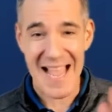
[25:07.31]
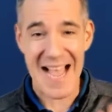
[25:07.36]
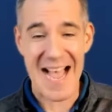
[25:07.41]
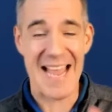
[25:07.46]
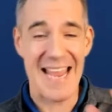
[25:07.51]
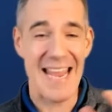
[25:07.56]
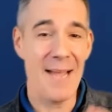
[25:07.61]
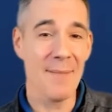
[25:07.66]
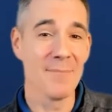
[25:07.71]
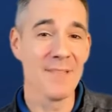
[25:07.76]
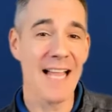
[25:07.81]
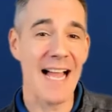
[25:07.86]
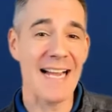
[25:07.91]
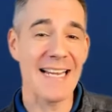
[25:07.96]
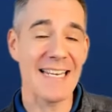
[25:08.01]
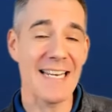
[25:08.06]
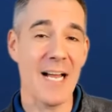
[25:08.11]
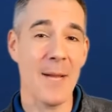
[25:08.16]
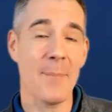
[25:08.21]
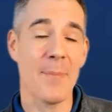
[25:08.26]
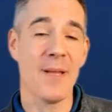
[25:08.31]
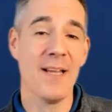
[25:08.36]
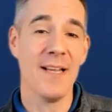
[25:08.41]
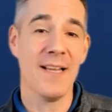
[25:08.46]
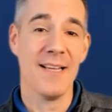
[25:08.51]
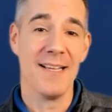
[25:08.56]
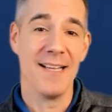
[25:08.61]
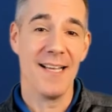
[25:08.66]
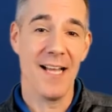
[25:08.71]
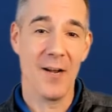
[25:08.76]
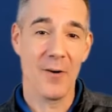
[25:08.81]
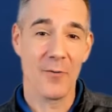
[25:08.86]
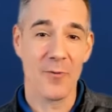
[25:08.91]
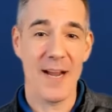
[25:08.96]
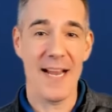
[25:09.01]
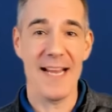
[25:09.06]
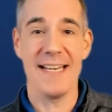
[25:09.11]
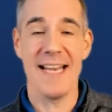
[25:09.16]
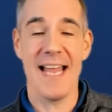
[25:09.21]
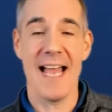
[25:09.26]
I am lining up uh,
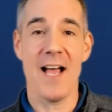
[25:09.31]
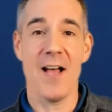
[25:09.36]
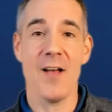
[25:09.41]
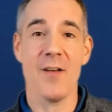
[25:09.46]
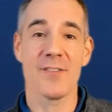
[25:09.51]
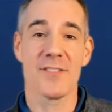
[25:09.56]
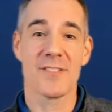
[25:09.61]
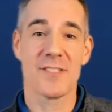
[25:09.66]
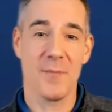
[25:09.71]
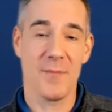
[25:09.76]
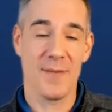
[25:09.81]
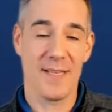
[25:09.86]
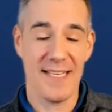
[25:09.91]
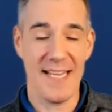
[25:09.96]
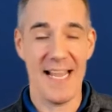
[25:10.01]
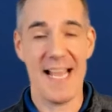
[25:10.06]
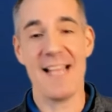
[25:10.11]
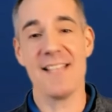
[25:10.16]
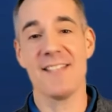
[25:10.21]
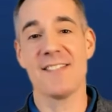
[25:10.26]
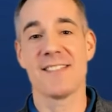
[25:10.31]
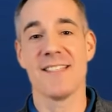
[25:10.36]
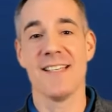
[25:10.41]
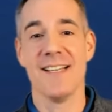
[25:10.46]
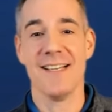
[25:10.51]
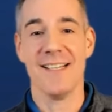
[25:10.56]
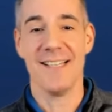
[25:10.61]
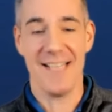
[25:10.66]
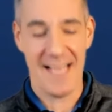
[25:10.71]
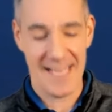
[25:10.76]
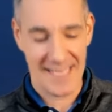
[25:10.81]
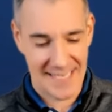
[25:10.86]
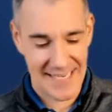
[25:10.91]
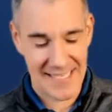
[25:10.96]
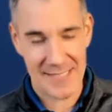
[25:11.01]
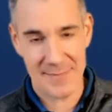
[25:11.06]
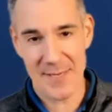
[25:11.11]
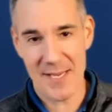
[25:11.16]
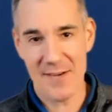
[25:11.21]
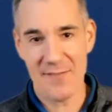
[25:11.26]
right now some guests, uh,
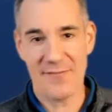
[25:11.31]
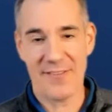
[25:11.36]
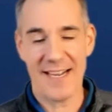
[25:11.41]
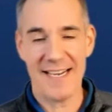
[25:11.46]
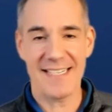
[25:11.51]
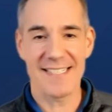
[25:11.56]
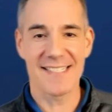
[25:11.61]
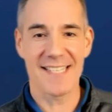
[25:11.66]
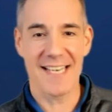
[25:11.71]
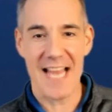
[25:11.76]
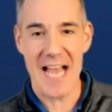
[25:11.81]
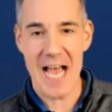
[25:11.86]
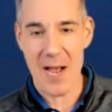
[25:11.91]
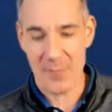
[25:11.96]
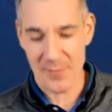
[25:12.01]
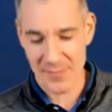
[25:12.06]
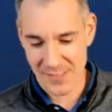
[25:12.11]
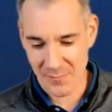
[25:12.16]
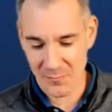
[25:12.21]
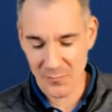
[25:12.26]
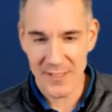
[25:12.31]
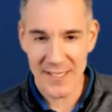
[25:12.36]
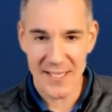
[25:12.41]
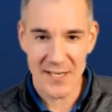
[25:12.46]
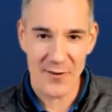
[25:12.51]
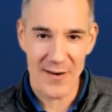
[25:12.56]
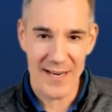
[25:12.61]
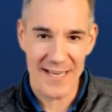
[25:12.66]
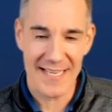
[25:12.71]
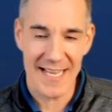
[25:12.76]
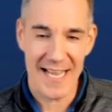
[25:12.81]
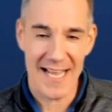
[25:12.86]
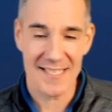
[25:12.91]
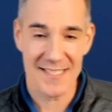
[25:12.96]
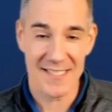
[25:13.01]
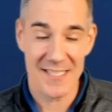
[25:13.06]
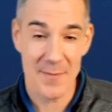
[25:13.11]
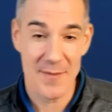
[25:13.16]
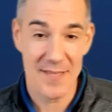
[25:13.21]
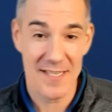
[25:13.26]
getting some invites sent out with some really great
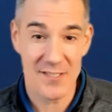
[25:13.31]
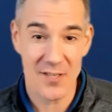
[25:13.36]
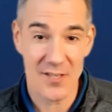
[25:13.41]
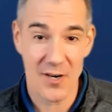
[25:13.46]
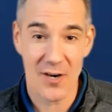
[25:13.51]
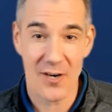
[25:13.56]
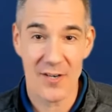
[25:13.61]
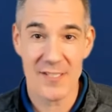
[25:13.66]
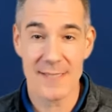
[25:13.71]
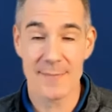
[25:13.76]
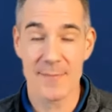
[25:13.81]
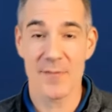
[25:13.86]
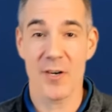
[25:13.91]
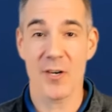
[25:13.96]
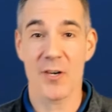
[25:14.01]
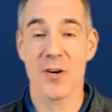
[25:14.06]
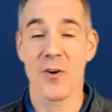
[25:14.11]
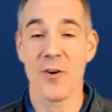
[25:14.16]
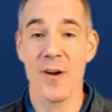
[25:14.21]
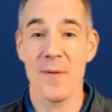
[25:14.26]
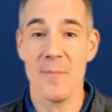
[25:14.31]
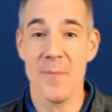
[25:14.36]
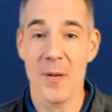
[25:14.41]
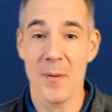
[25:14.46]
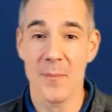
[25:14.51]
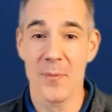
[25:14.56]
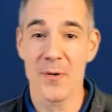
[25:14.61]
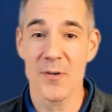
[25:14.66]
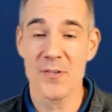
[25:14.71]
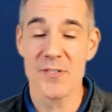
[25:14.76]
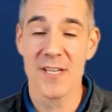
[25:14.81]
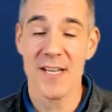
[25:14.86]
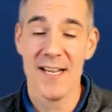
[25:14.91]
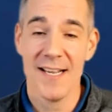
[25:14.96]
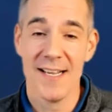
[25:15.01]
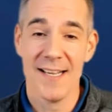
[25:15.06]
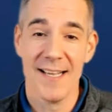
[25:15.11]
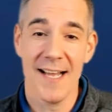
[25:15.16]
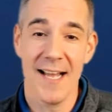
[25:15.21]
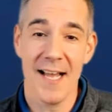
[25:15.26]
guests. Some of these are some of our current members
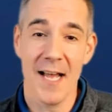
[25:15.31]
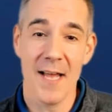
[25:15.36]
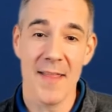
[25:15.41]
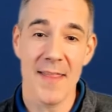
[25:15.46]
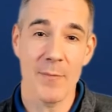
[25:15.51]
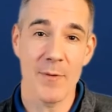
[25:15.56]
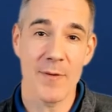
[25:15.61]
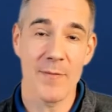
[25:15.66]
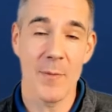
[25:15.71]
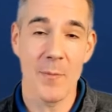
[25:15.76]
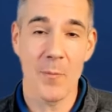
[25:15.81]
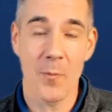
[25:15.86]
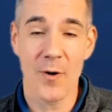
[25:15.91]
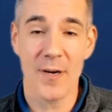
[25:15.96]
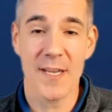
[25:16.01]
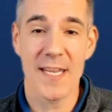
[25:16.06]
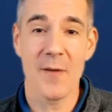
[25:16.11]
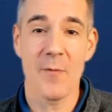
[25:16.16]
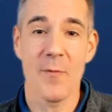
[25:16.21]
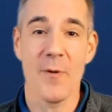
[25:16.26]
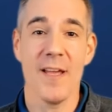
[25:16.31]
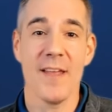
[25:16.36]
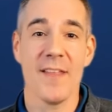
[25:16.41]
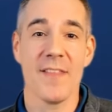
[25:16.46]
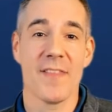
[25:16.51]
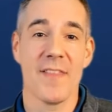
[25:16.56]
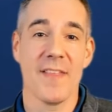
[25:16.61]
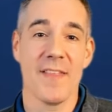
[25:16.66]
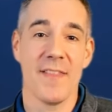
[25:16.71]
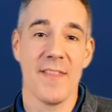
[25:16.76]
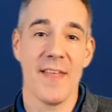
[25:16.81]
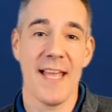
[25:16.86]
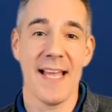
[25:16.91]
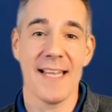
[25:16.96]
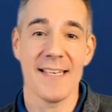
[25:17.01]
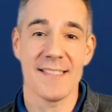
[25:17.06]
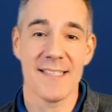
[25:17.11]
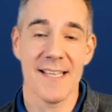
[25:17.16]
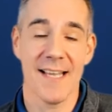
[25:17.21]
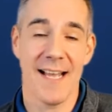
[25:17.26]
Uh, that we've been working with
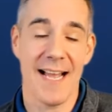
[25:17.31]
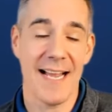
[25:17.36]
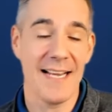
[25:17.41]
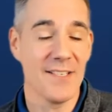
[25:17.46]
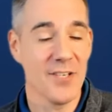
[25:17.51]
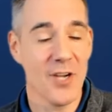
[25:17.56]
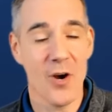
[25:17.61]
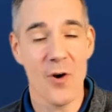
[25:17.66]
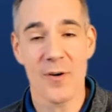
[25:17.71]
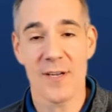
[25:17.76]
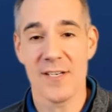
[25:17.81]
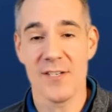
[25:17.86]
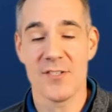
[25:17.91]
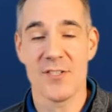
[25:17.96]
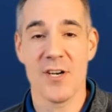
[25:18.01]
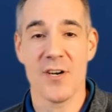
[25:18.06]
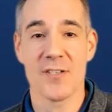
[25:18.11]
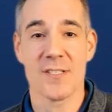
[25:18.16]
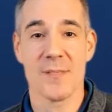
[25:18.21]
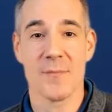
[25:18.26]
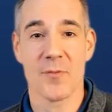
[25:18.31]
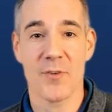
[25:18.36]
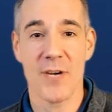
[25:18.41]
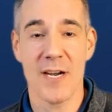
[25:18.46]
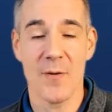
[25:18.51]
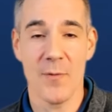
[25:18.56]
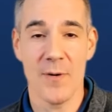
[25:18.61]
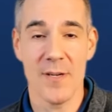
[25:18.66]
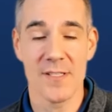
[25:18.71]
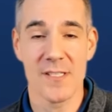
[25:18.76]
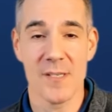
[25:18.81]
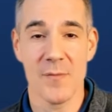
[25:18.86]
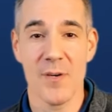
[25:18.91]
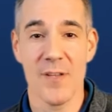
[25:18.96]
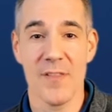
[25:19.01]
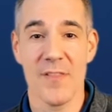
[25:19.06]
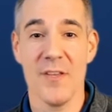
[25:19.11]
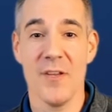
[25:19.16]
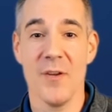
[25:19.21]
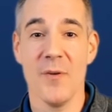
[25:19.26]
that uh, I know can share some great wisdom
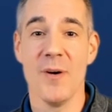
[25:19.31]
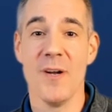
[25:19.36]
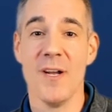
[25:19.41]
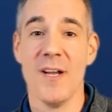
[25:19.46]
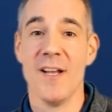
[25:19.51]
with you.